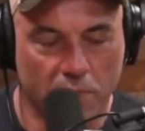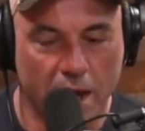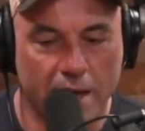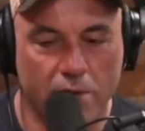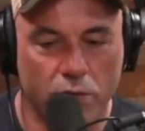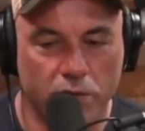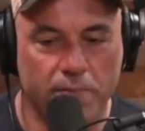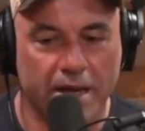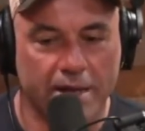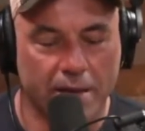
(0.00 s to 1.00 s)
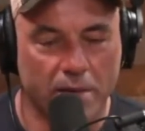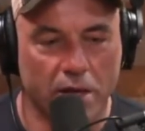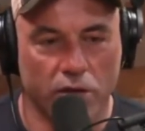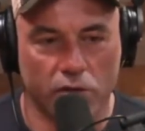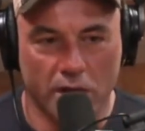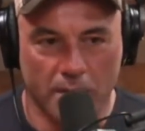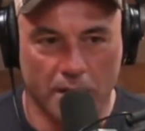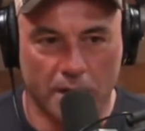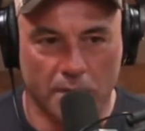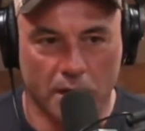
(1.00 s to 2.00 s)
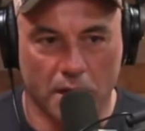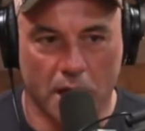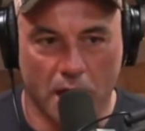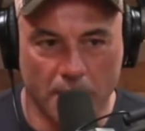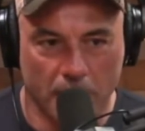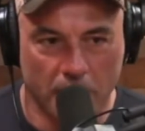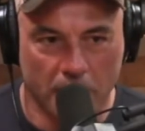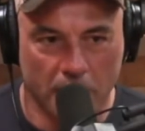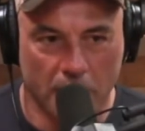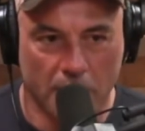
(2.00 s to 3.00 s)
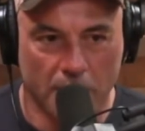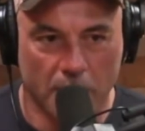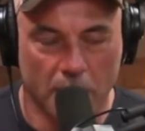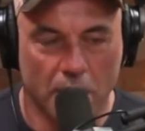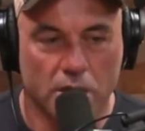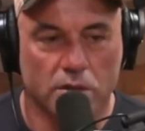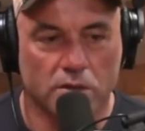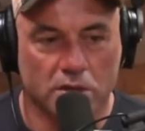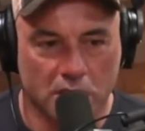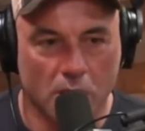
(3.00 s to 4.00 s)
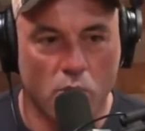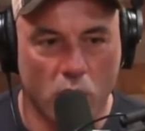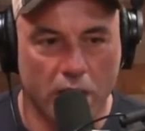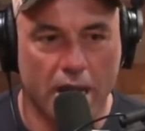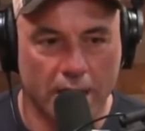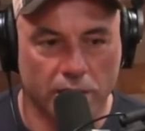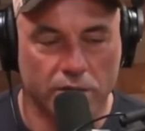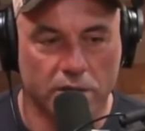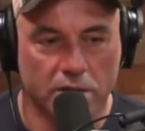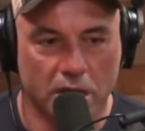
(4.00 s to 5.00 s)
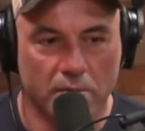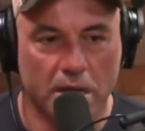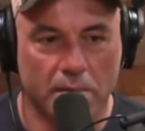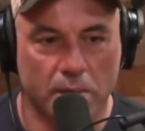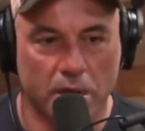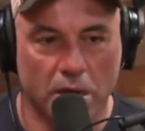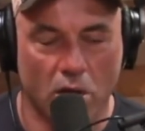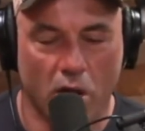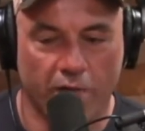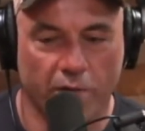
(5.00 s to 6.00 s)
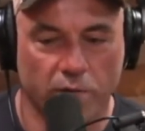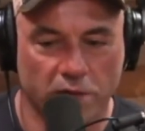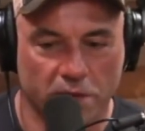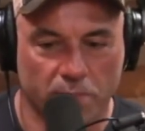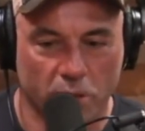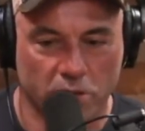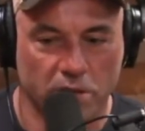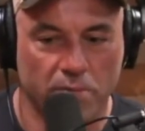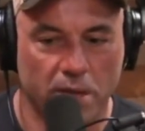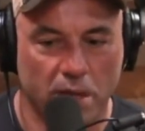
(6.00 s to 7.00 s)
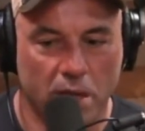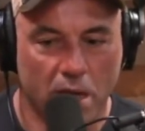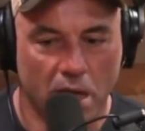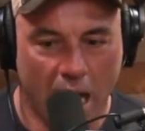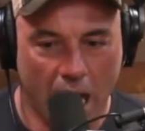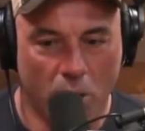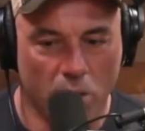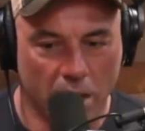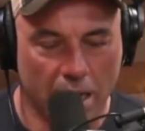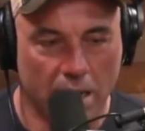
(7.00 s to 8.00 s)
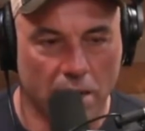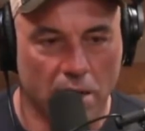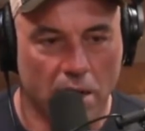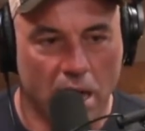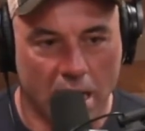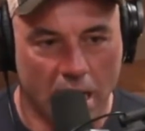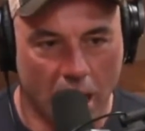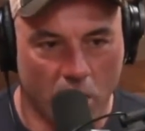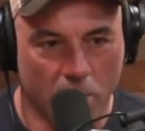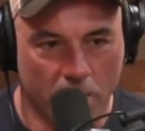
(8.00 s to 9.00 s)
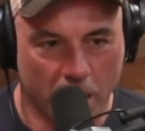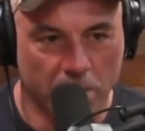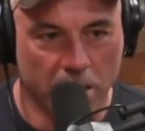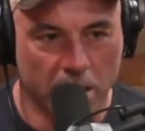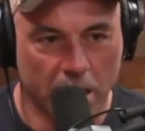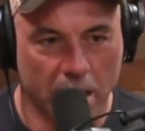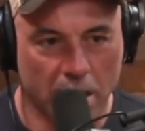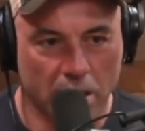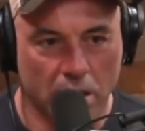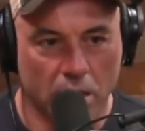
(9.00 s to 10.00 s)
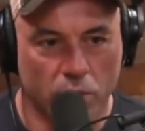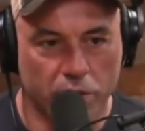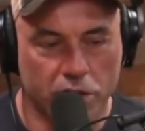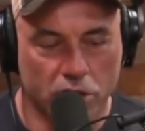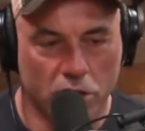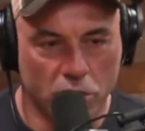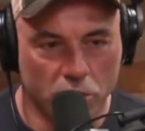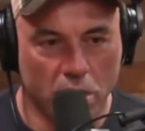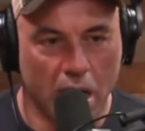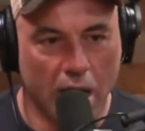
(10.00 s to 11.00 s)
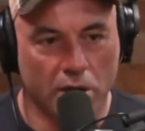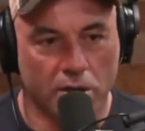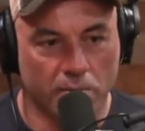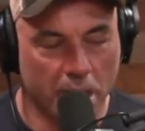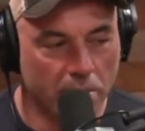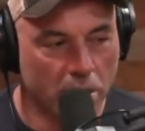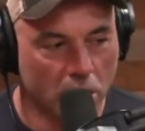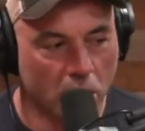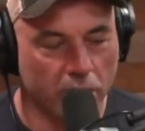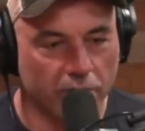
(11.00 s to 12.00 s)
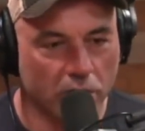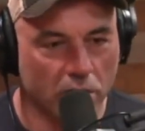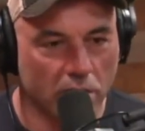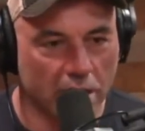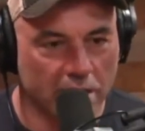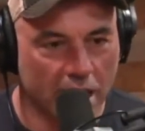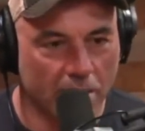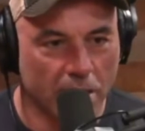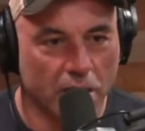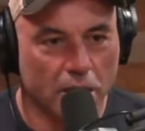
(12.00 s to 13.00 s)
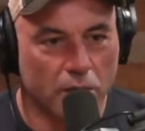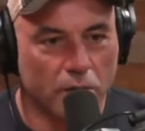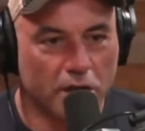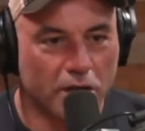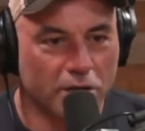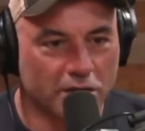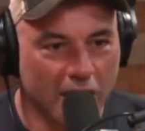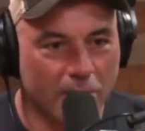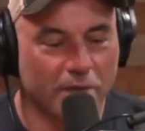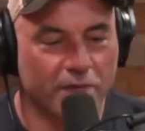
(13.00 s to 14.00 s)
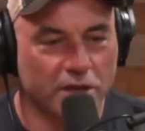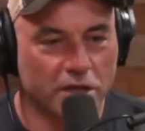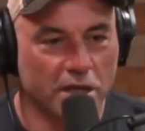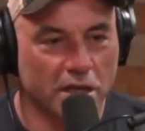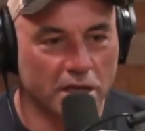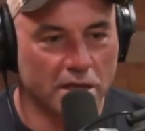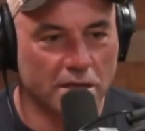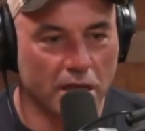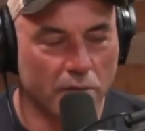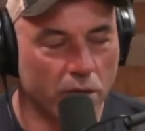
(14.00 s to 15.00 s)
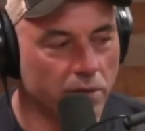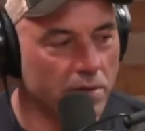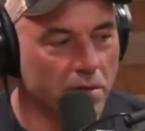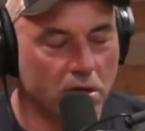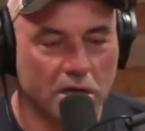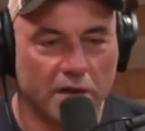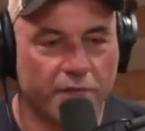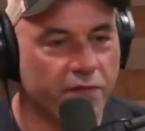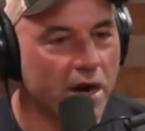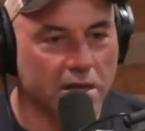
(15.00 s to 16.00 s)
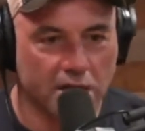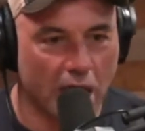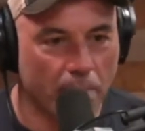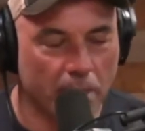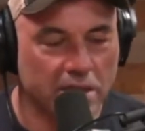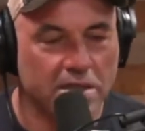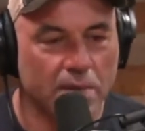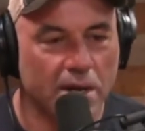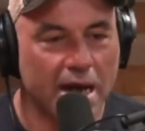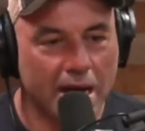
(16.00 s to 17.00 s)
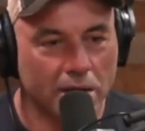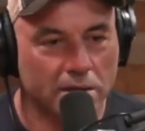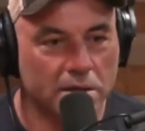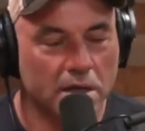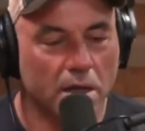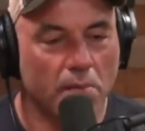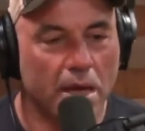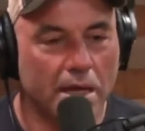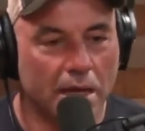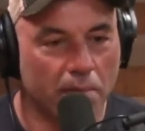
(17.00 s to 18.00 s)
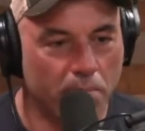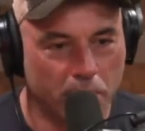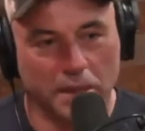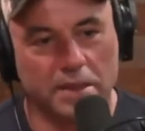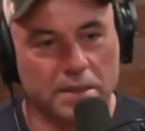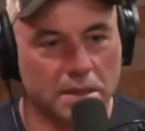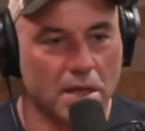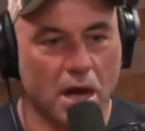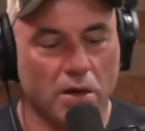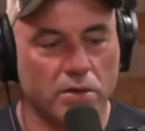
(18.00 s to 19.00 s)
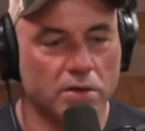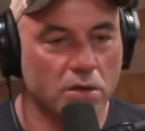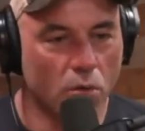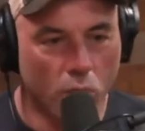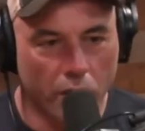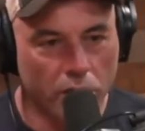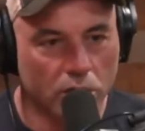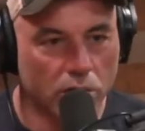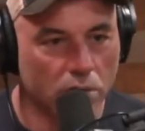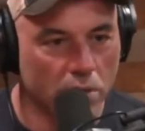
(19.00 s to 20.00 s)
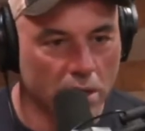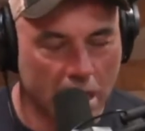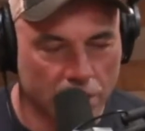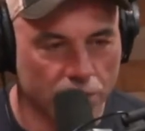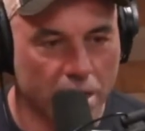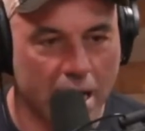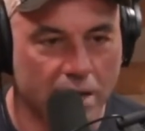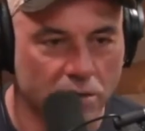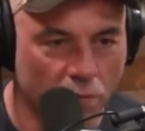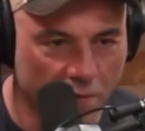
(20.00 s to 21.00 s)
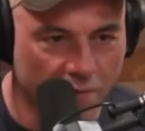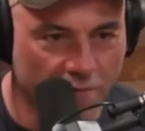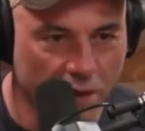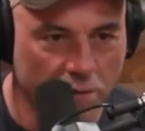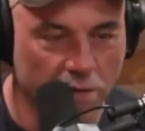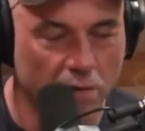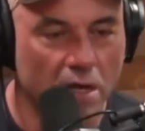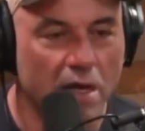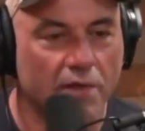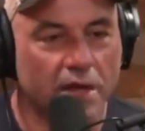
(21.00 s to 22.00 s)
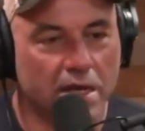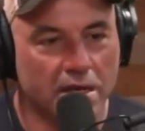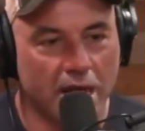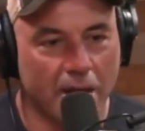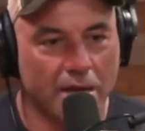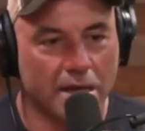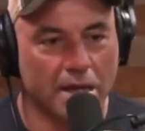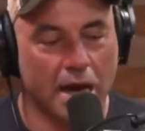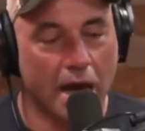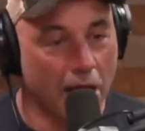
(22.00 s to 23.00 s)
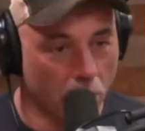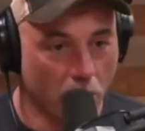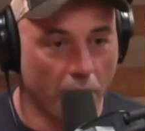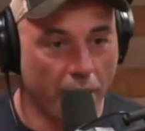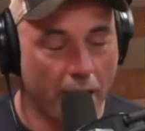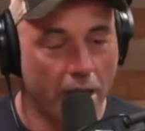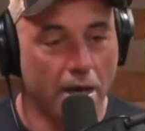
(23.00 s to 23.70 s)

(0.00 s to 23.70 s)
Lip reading: Right. And who's making that money? You're not making money. I'm not making any of that money. So someone else is going to make money off of what's supposed to be our land and our public land, which you and I could maybe go, even though you don't like salmon, we could go salmon fishing in this land. Well, it could get fucked up by someone else making billions of dollars in oil or natural gas or whatever the fuck we do if they contaminate that. I don't want that.